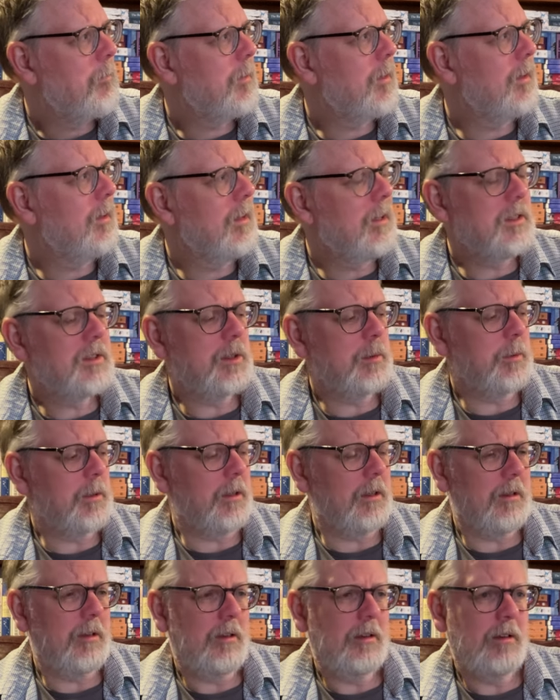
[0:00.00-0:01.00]
that needs to
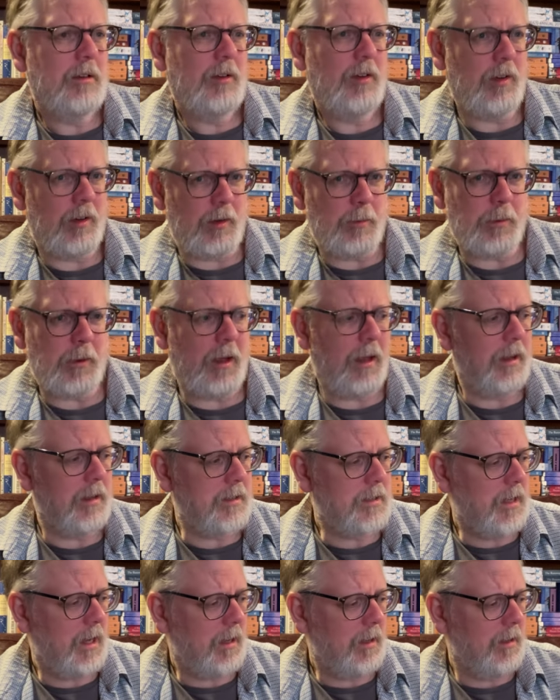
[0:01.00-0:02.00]
be cheap
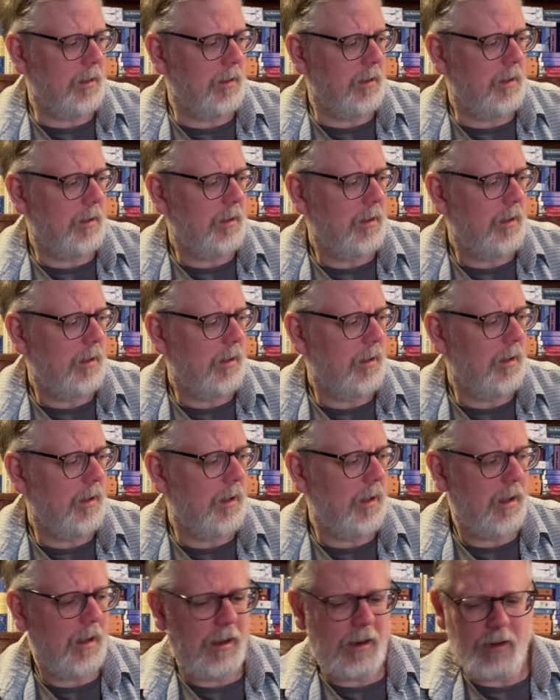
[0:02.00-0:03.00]
and tacky.
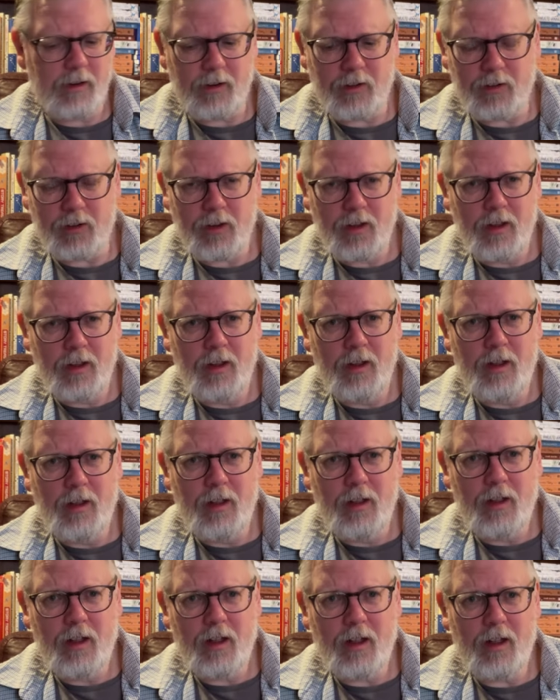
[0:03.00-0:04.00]
And
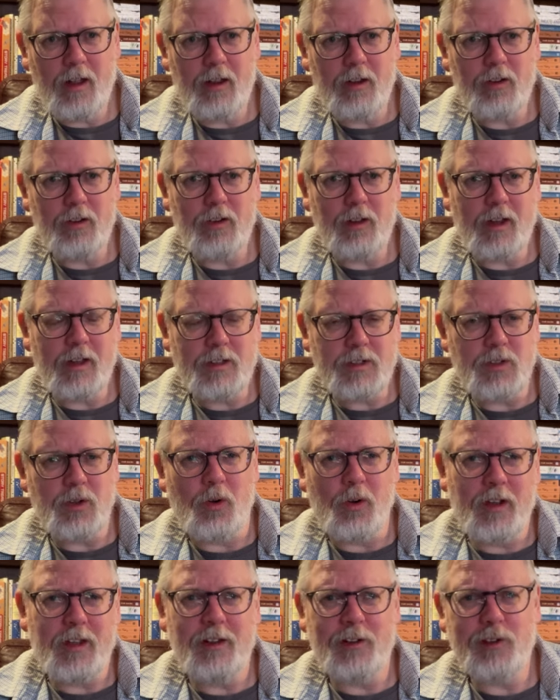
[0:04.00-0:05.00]
it's
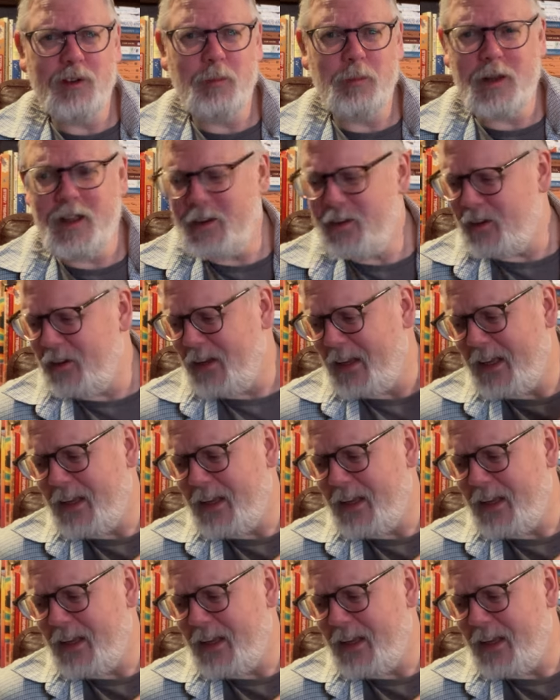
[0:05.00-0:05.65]
not a guilty pleasure.